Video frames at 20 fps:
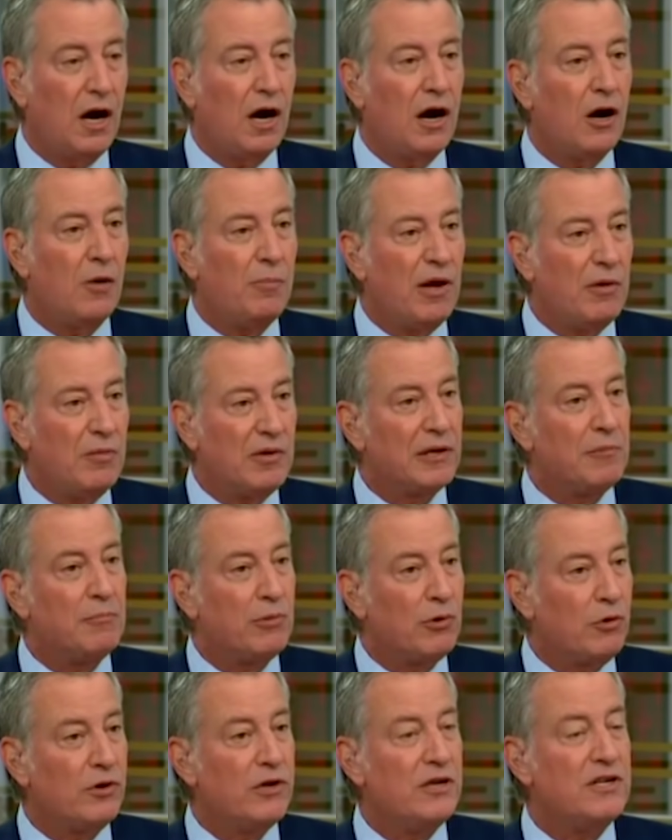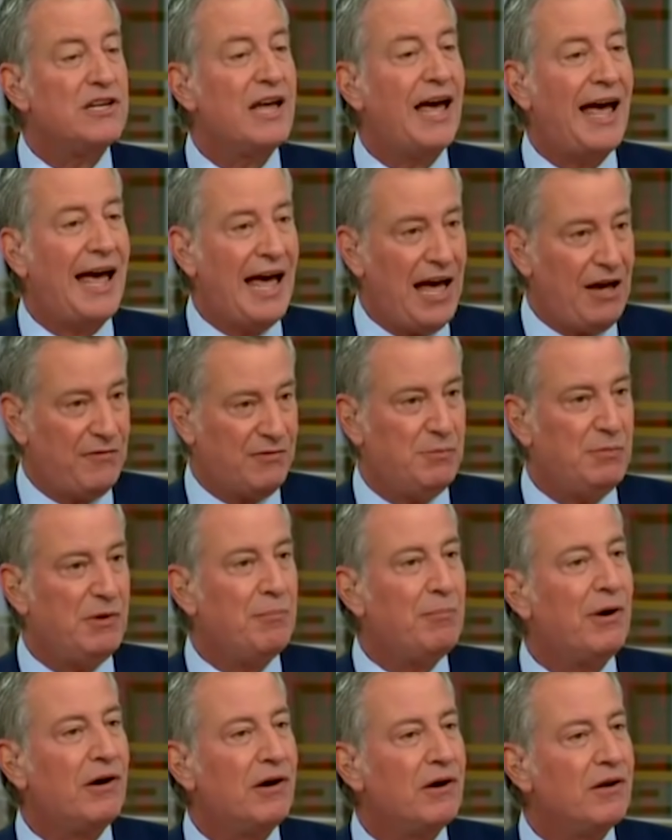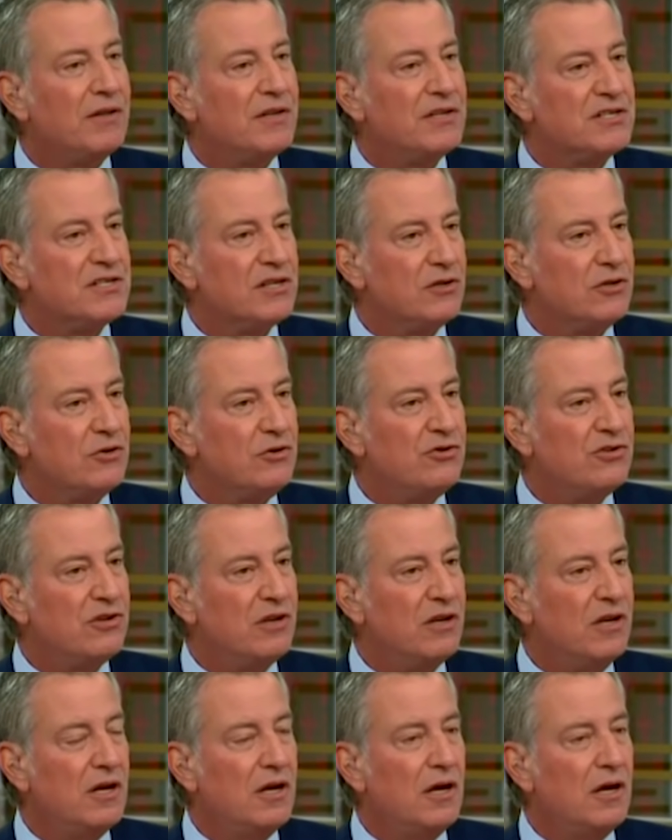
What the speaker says: Our public employees have to be part of this solution.